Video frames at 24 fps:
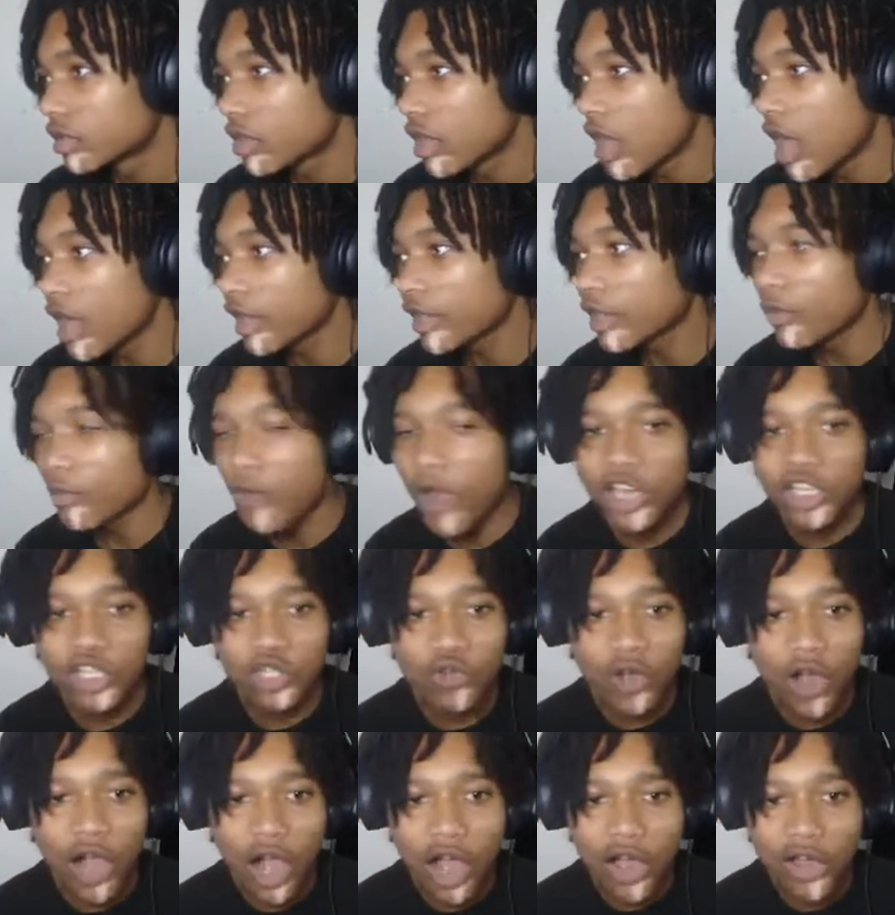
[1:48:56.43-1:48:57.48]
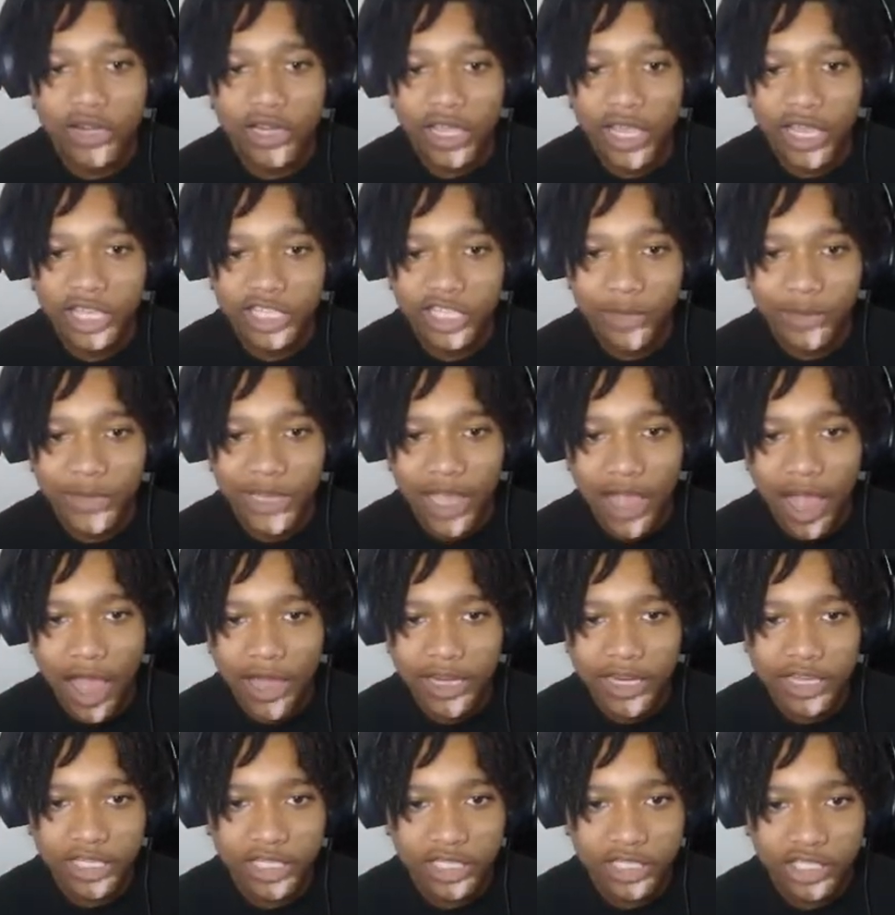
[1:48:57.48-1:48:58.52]
I can watch you all day, to be
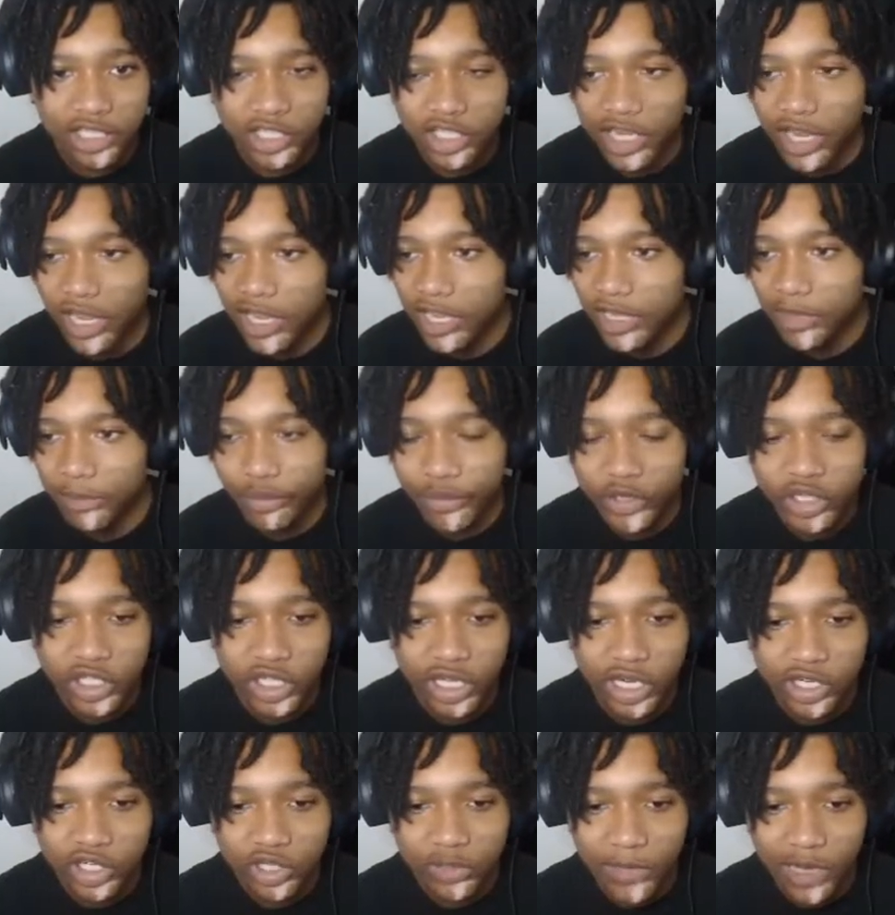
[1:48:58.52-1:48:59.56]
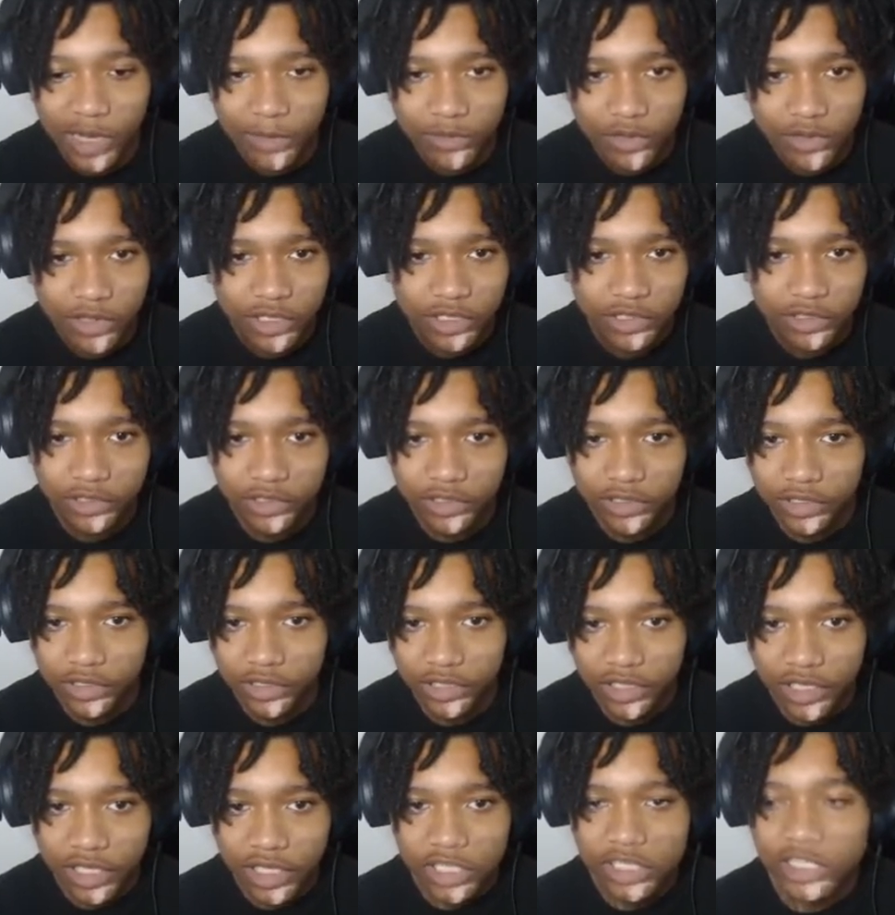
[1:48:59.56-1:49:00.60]
honest, Jay. Appreciate you, my boy.
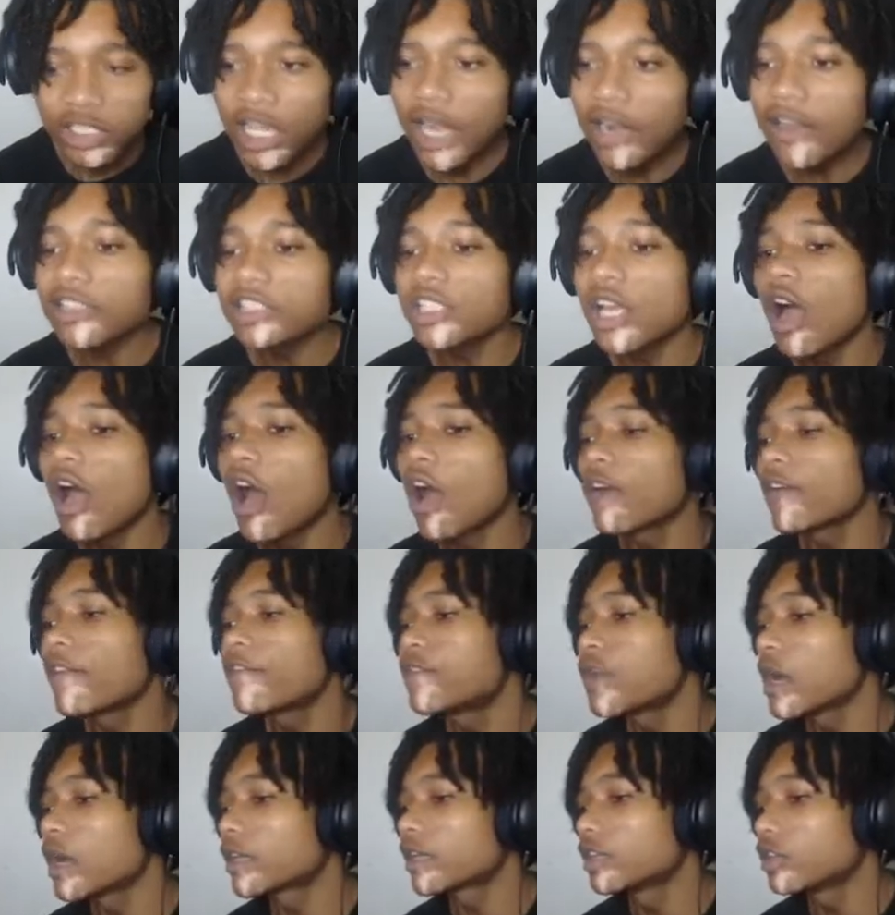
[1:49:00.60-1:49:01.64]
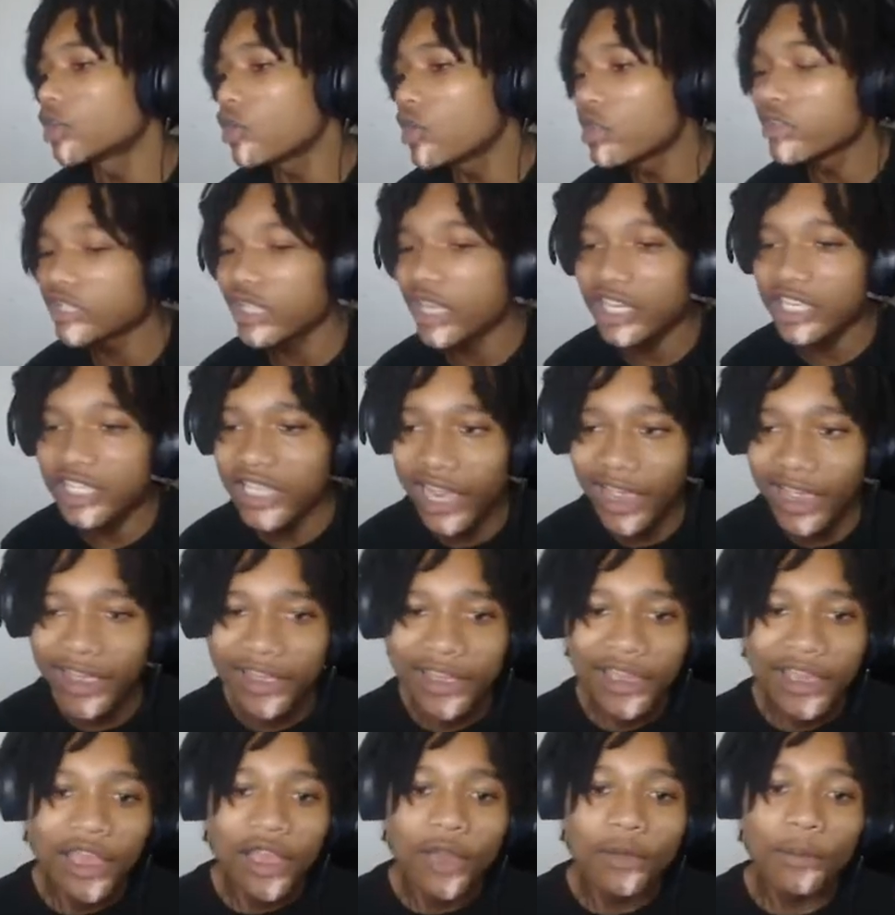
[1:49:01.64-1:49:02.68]
Shout out to all the fucking lawyers in the chat.